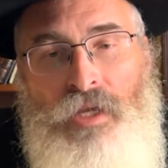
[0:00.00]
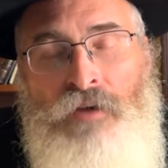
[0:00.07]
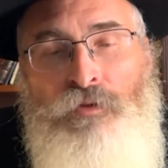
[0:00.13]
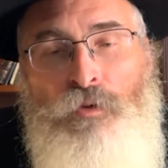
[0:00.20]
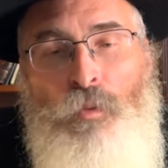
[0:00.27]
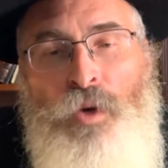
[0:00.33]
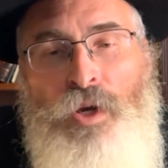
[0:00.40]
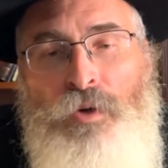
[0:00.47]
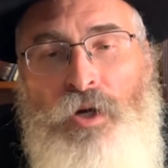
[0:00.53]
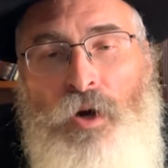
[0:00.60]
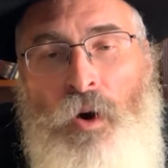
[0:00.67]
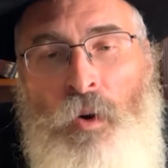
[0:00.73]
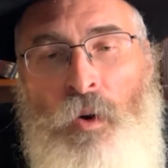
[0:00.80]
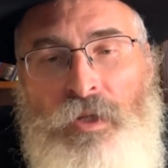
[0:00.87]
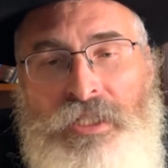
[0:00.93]
If we would
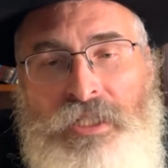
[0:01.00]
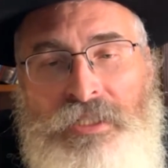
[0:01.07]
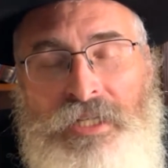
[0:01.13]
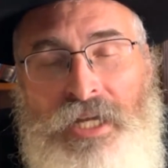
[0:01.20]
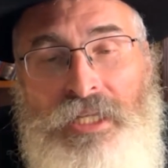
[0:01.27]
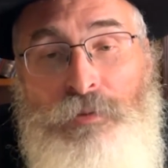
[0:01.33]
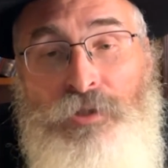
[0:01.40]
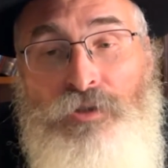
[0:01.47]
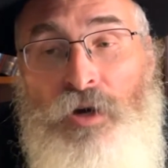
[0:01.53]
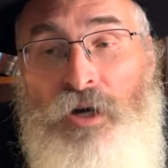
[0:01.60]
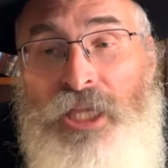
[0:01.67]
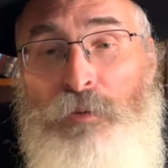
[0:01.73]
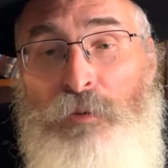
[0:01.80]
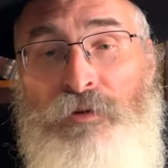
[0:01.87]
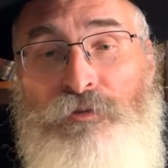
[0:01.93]
only stand up
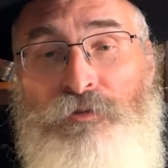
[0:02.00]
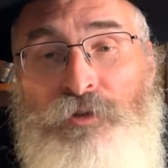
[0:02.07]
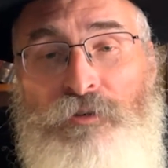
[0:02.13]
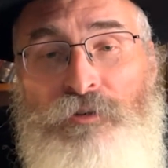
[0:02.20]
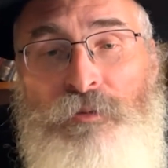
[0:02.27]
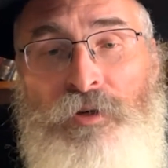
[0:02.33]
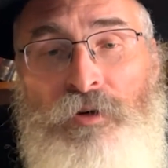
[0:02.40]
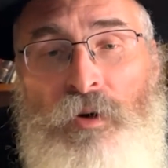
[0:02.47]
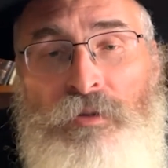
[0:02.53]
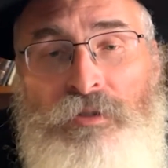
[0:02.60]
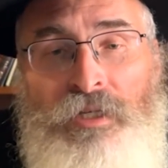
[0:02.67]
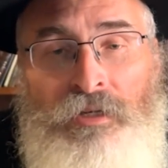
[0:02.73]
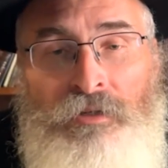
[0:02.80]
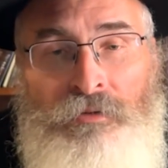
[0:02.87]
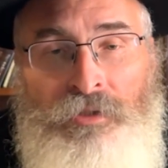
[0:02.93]
strong, they would be freed from their own
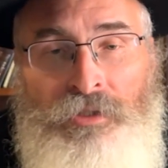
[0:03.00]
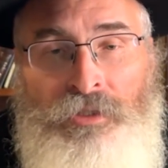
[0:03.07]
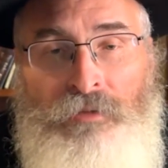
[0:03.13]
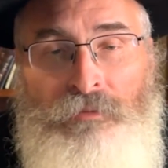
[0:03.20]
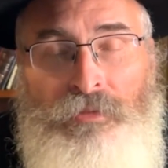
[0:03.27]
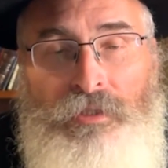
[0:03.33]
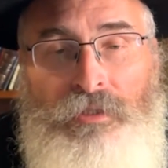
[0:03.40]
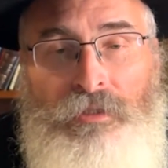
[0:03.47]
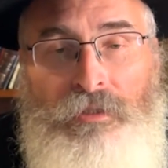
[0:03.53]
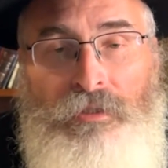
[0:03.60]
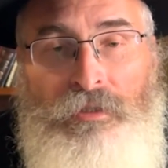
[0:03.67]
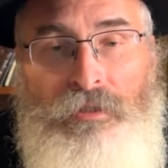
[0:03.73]
terror regimes.